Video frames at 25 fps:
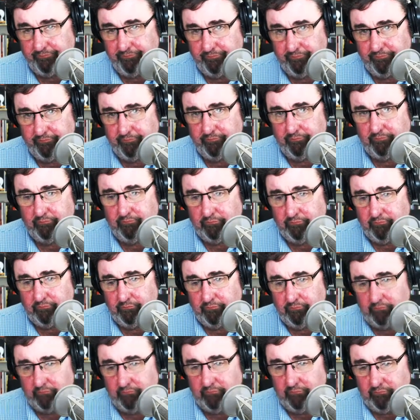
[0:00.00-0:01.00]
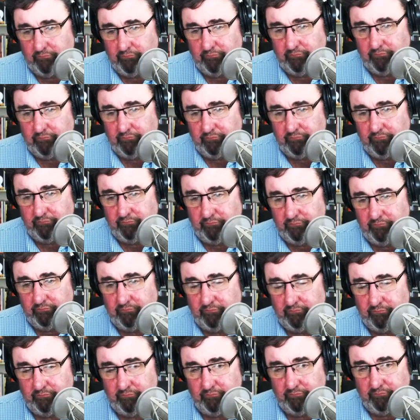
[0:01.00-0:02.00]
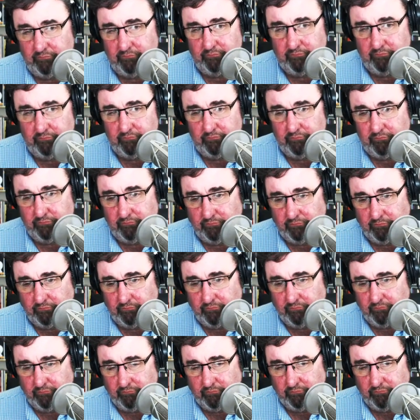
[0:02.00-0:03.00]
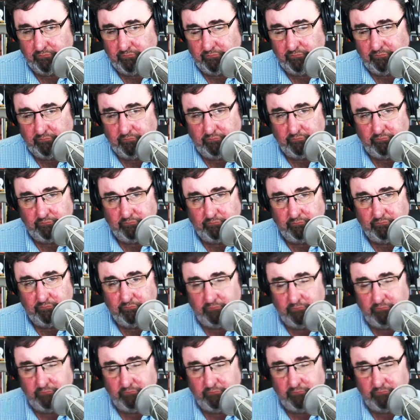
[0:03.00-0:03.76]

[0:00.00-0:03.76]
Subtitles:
The person shown says nothing.